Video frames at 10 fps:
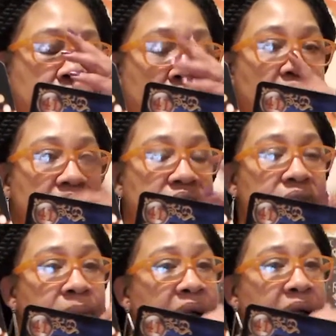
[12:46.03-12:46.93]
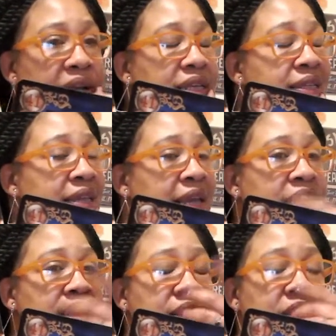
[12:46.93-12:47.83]
And somebody taking
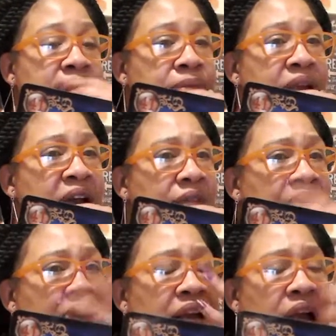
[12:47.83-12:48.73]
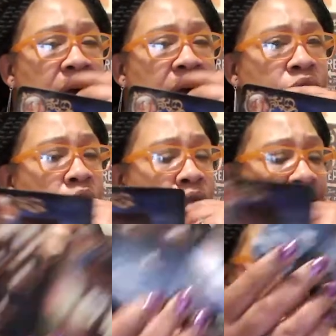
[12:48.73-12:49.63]
a deep dive, like, I don't know if
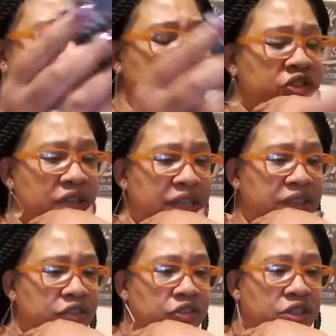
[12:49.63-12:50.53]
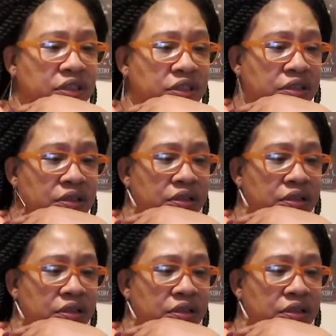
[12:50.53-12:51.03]
it's hope to change this.